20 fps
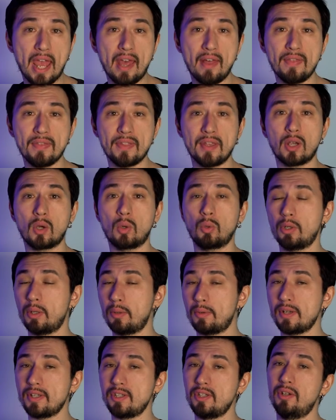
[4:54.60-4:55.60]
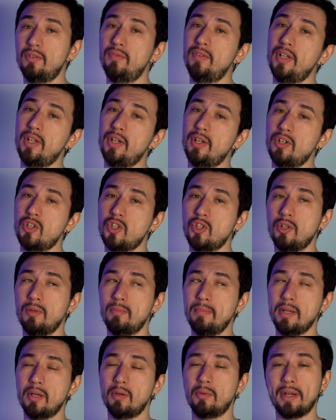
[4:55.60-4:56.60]
and the queries your video
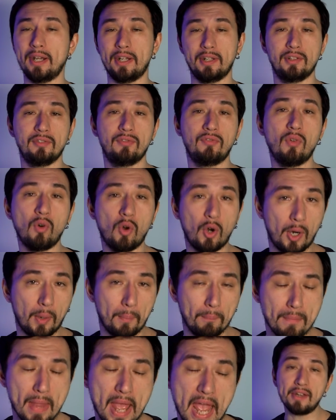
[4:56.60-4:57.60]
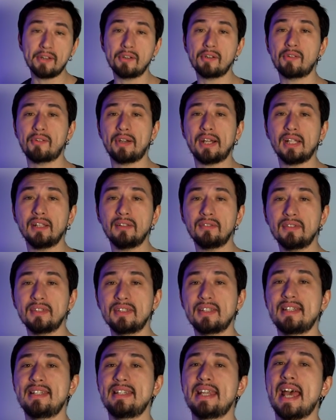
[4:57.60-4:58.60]
should be ranked for.
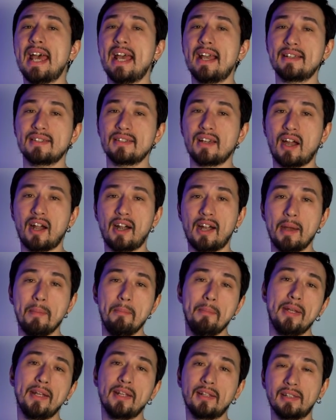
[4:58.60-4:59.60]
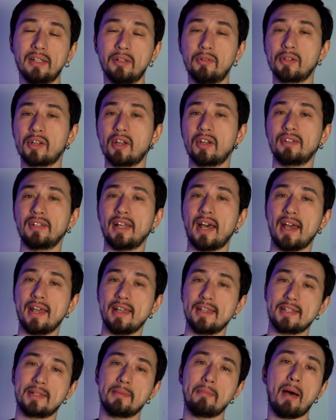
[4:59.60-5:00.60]
Irrelevant tags are immediately
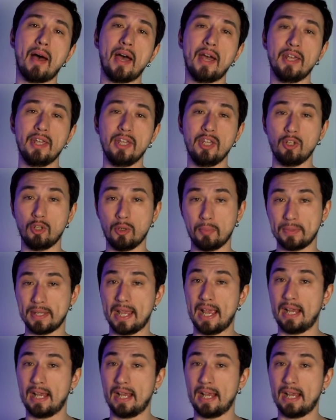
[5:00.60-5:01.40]
recognized by YouTube's